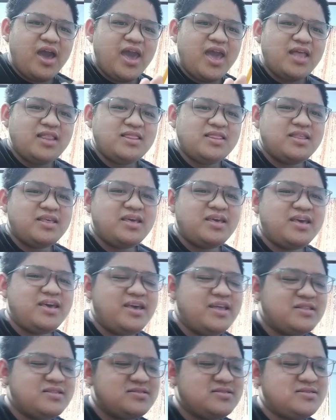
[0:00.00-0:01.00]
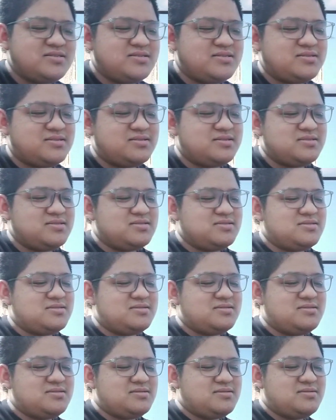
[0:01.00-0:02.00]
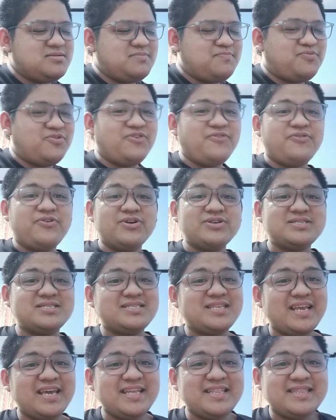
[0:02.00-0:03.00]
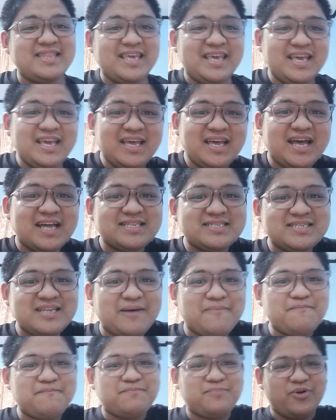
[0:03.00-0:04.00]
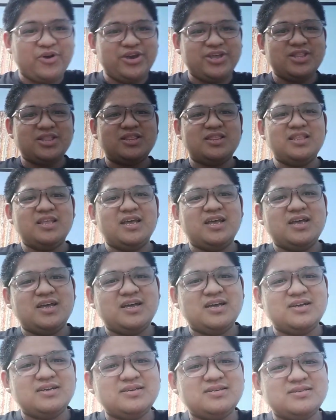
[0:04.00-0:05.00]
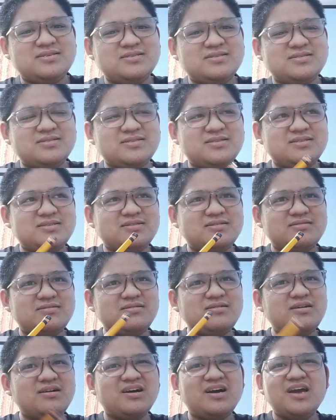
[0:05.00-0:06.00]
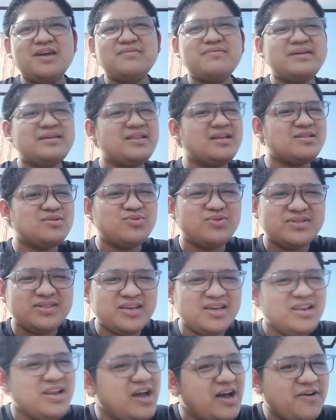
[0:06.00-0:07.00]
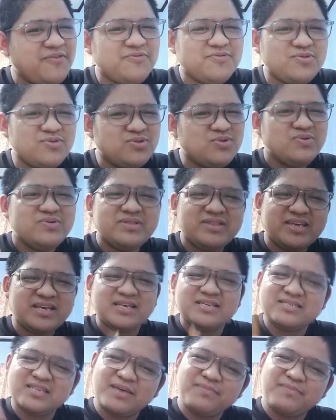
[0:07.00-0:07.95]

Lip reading: And it's frustrating at some point na am I not good enough to do this?